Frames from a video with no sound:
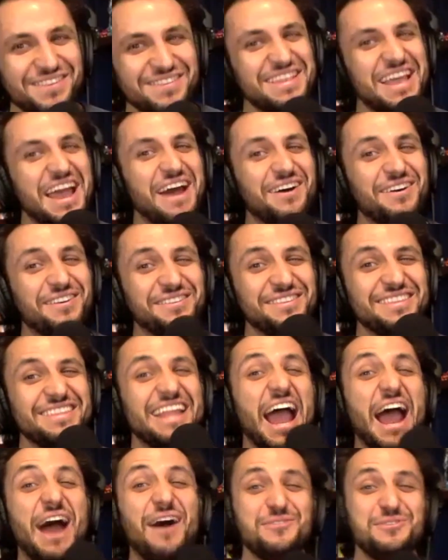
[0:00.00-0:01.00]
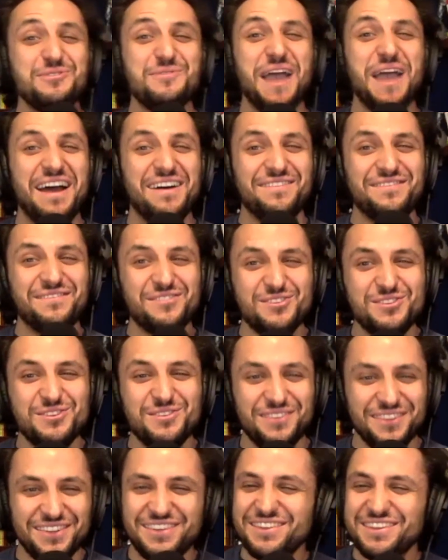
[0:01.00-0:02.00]
now you have,
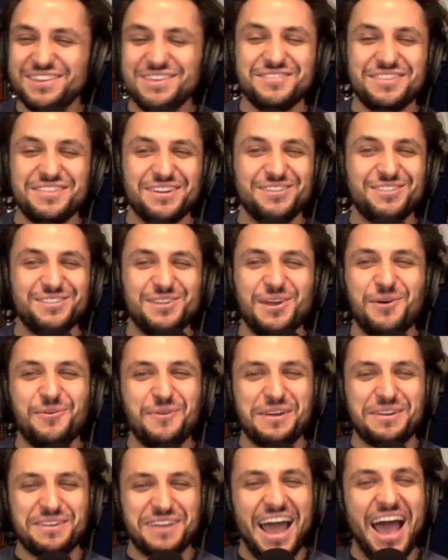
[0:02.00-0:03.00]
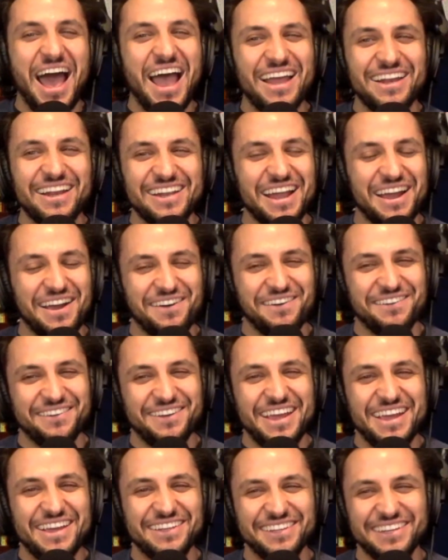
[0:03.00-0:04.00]
there's nowhere to hide now,
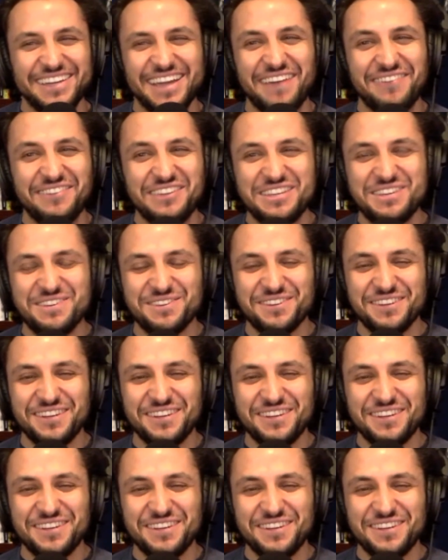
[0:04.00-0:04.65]
Haley. I mean,